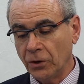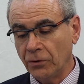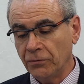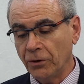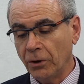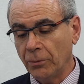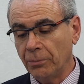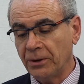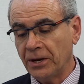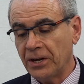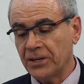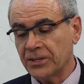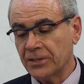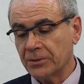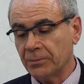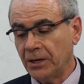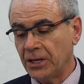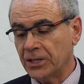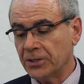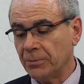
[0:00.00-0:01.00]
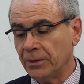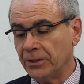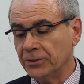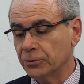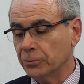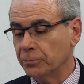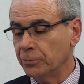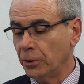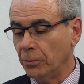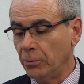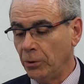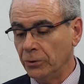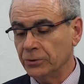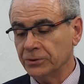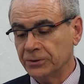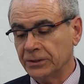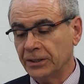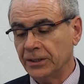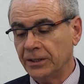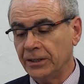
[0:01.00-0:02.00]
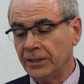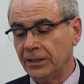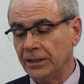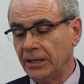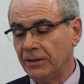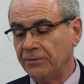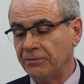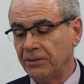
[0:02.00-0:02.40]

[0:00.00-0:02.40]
operations management to promote an